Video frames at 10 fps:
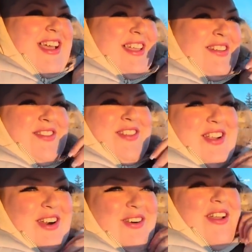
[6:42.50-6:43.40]
I used what to
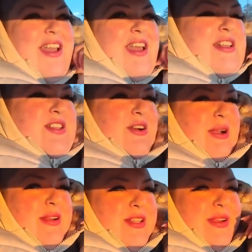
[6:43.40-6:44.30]
is call, church basement so
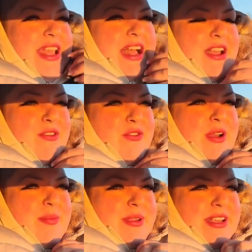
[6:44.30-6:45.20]
I went spaghetti? To a, I grew
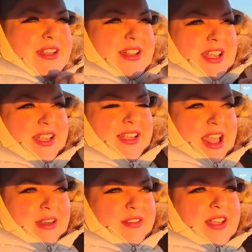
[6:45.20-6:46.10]
up in a
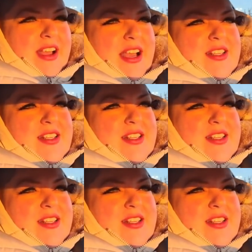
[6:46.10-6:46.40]
Catholic high